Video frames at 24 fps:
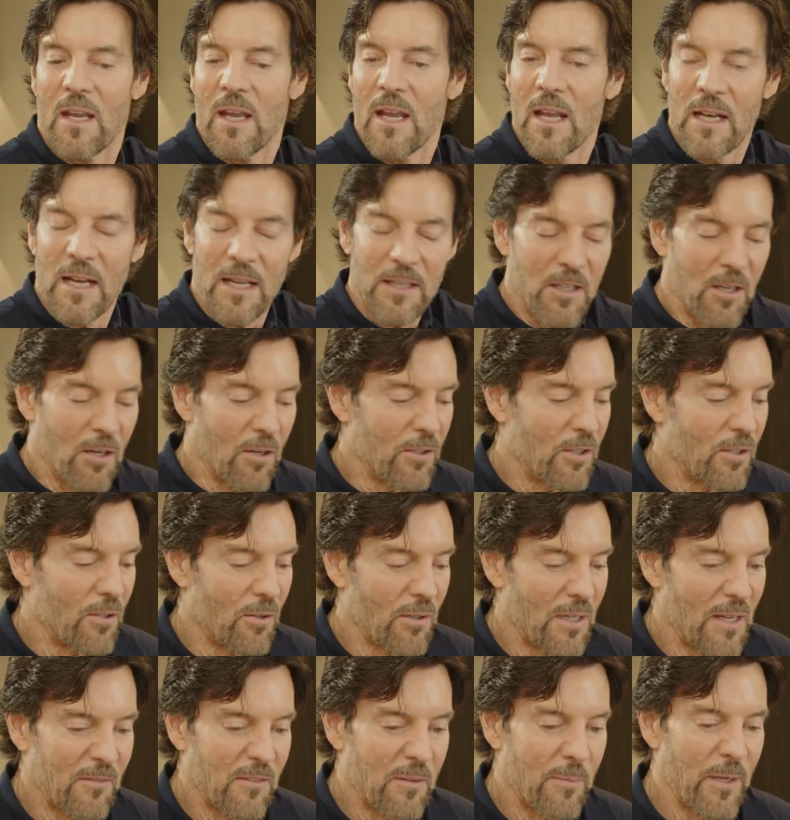And, you
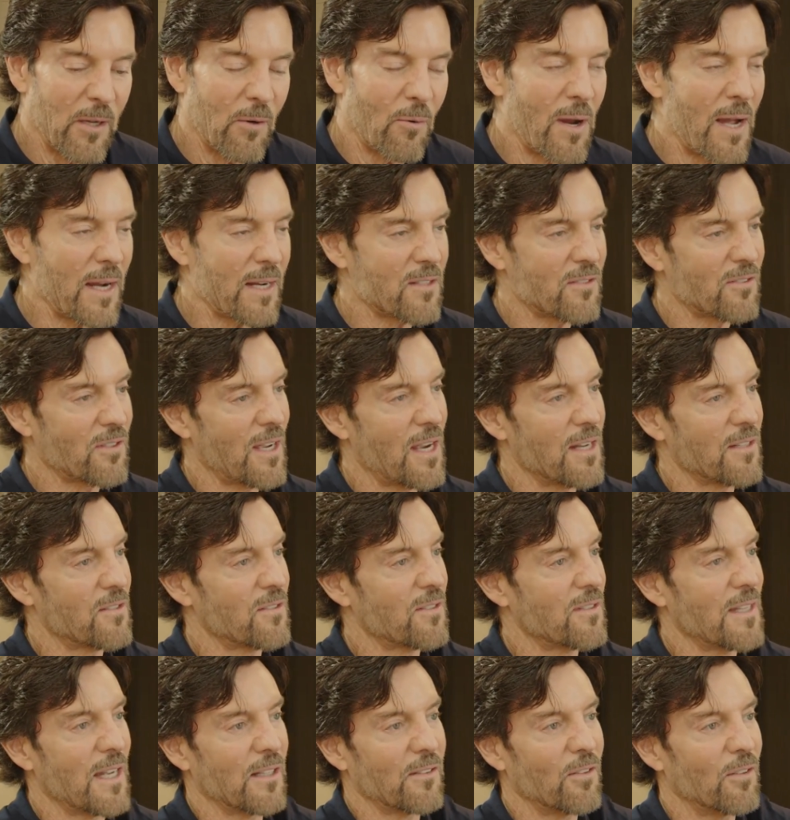don't have to be a rocket
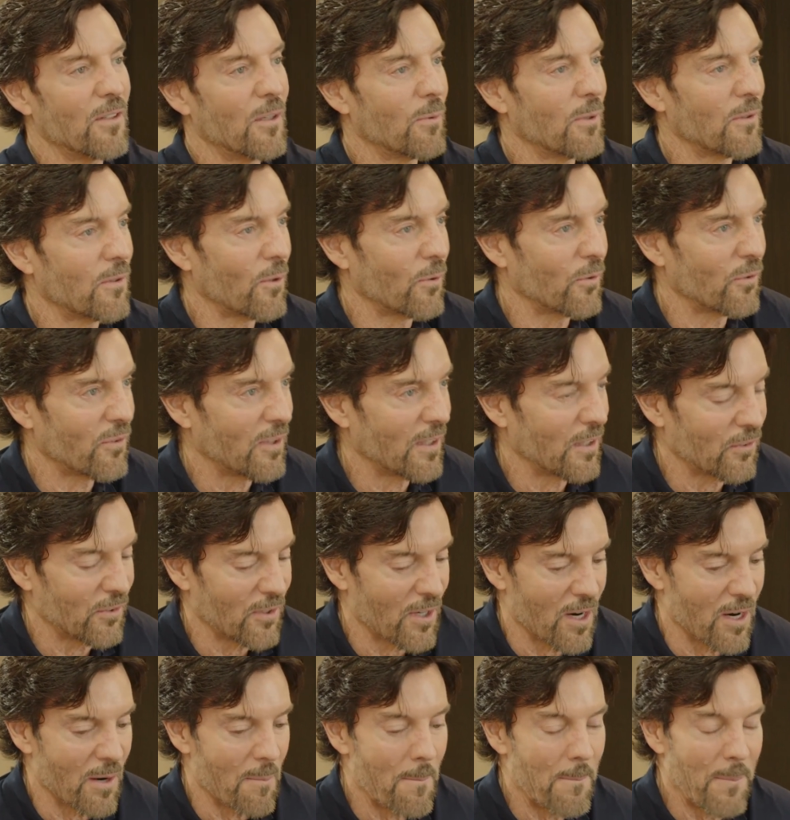scientist not to know what those things
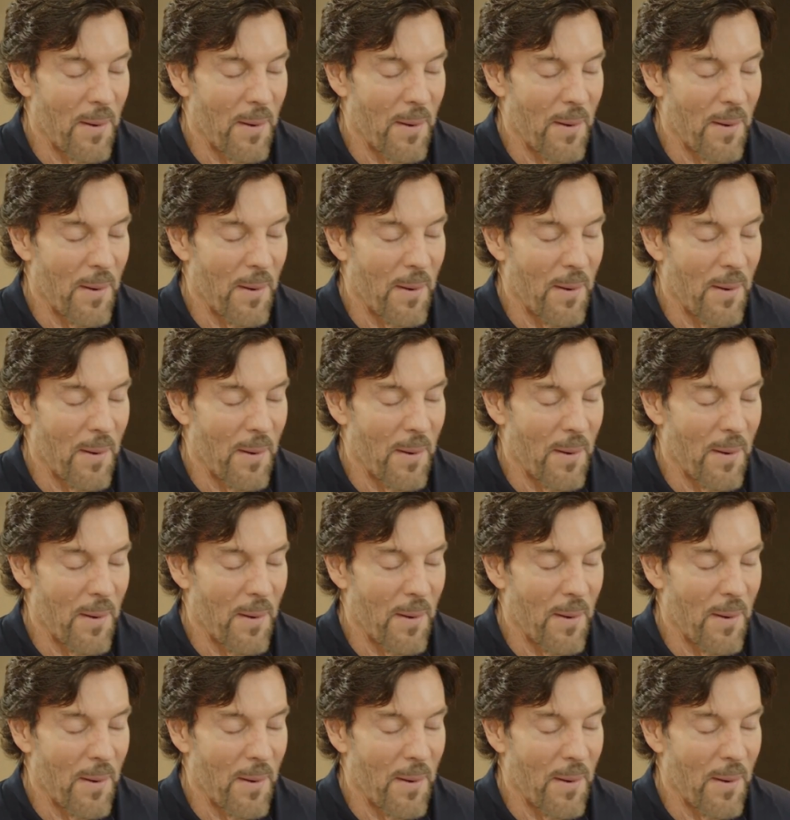are.